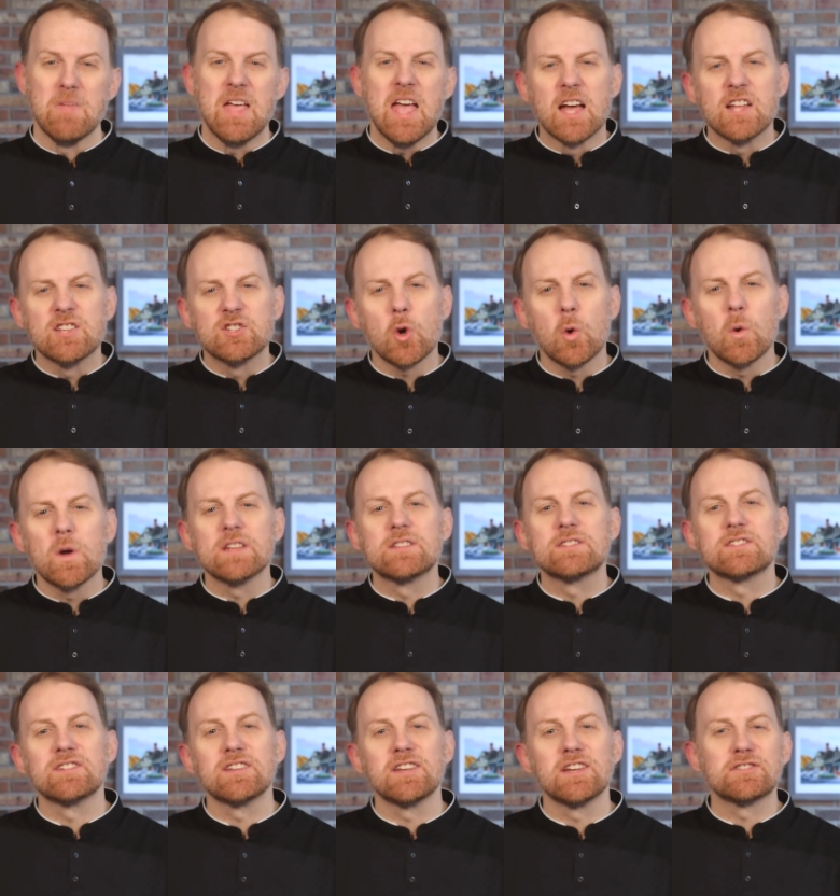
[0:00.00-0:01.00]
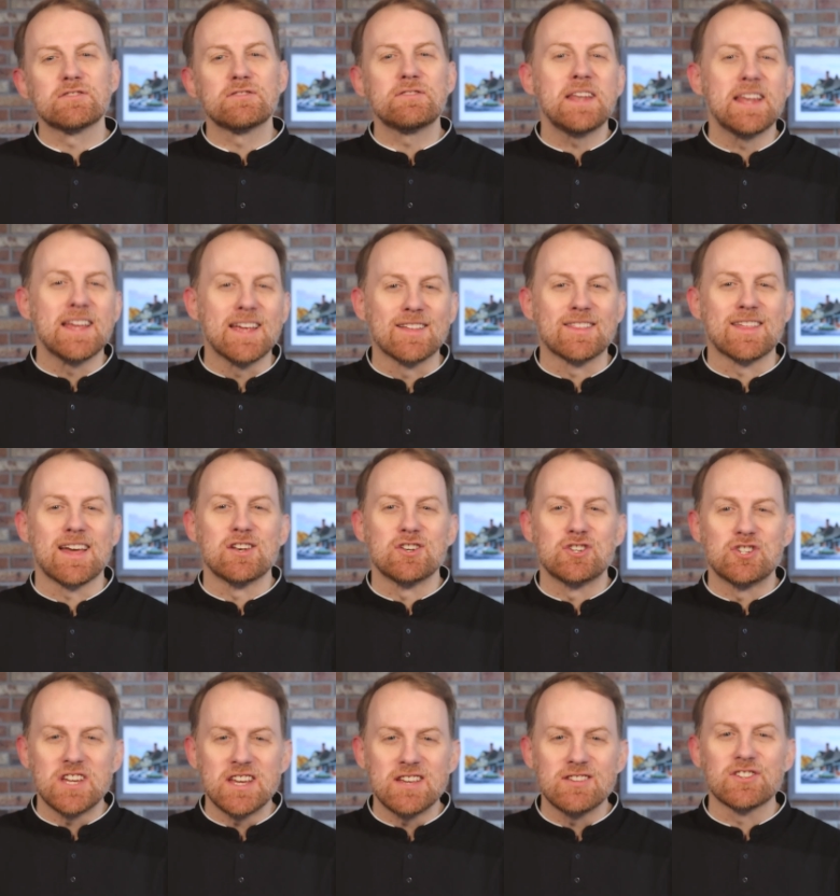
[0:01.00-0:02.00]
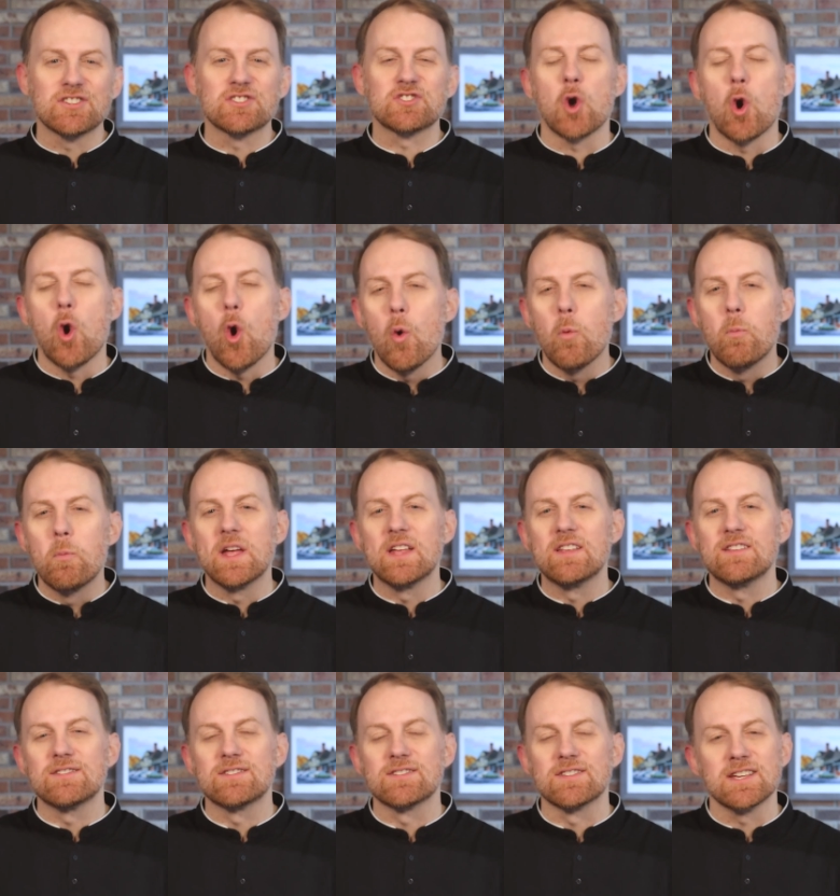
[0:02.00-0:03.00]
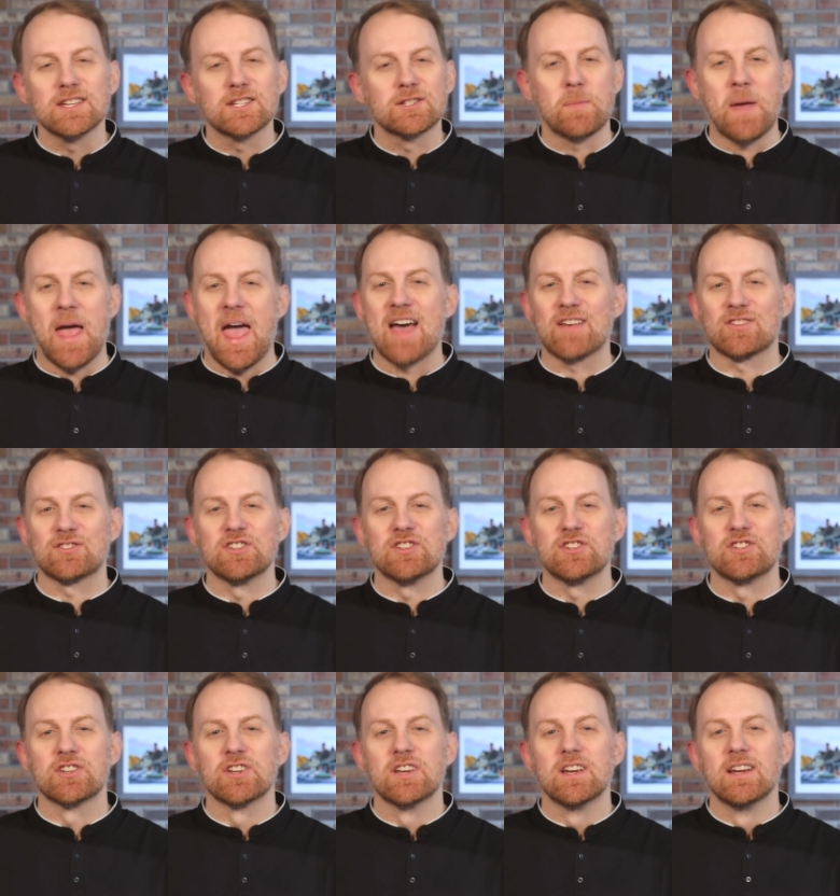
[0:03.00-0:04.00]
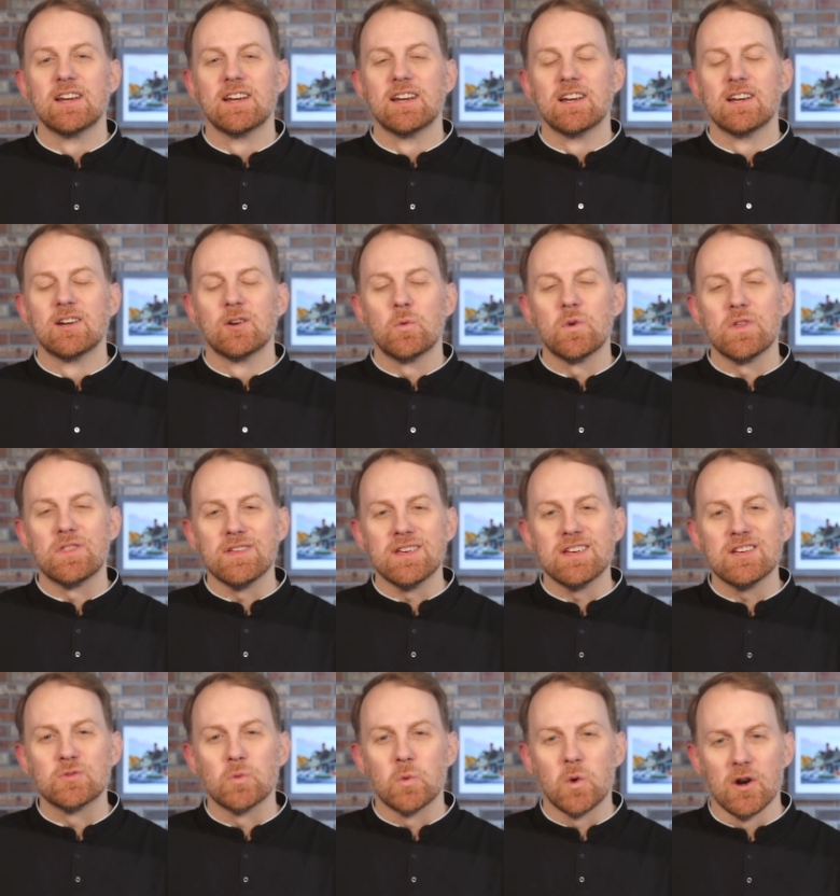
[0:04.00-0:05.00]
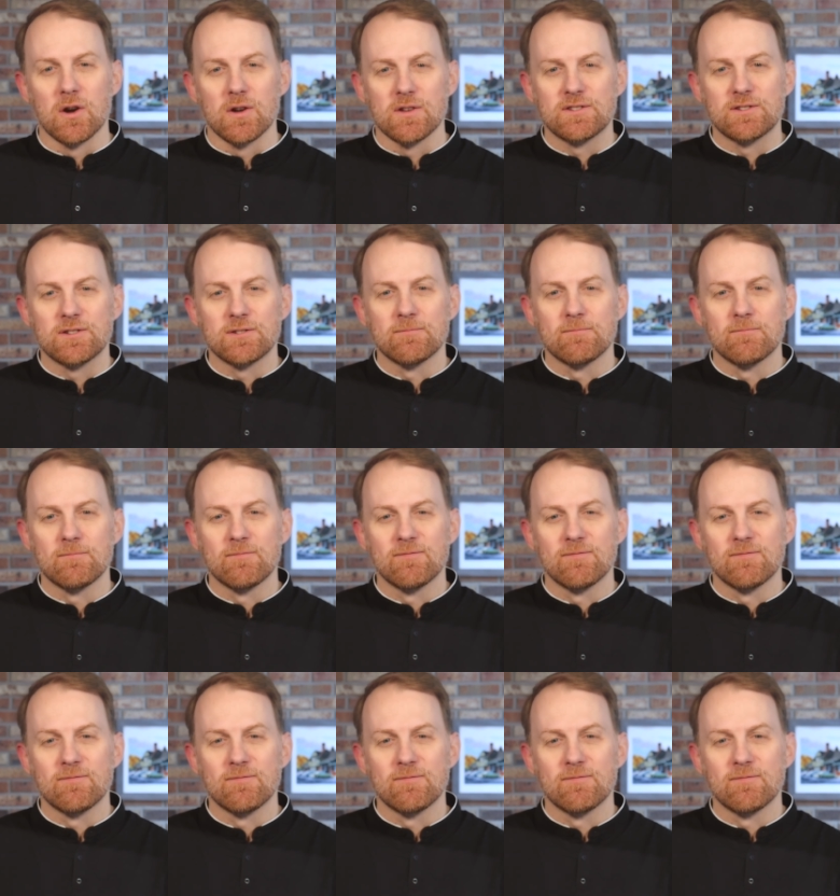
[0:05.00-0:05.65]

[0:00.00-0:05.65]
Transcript: And so it's, it's fitting that Jesus opens this passage with these words